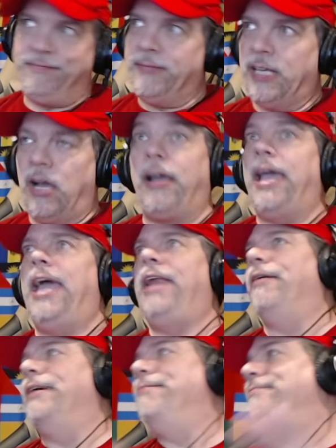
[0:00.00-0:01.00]
Okay,
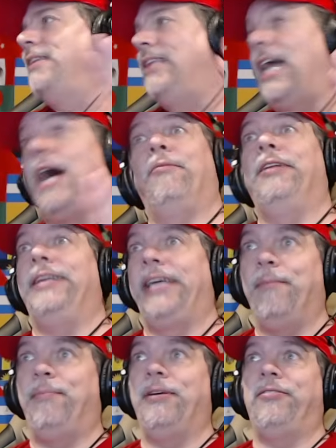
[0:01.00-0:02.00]
anyway, now I'm really
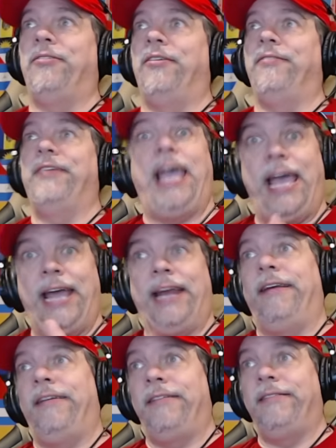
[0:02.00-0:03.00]
getting pissed off
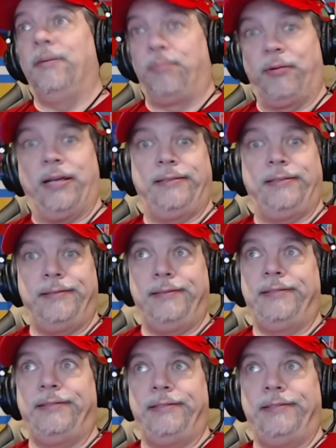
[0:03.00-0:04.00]
and depressed.
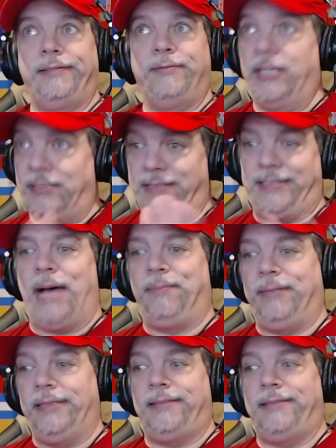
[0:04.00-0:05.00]
We're going to stop
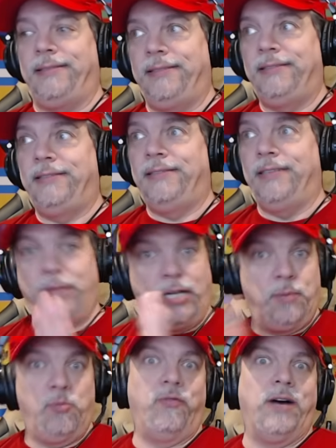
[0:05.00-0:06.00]
this and we're
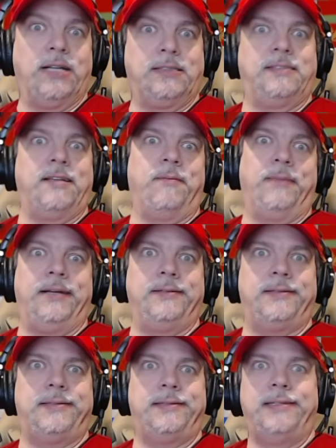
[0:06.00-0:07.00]
going to move on to something
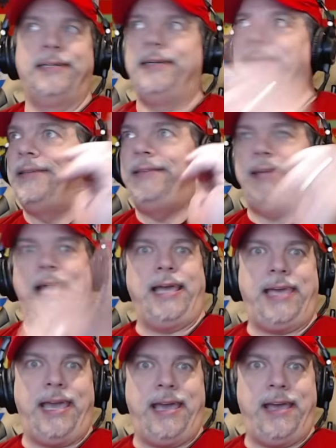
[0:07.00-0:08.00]
else. Take
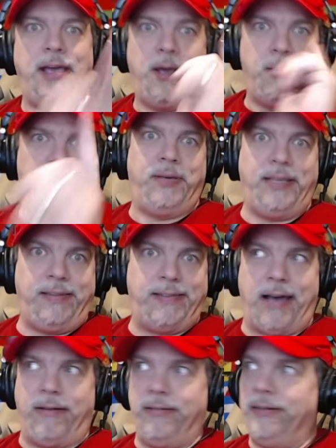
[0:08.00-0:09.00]
care. Peace out.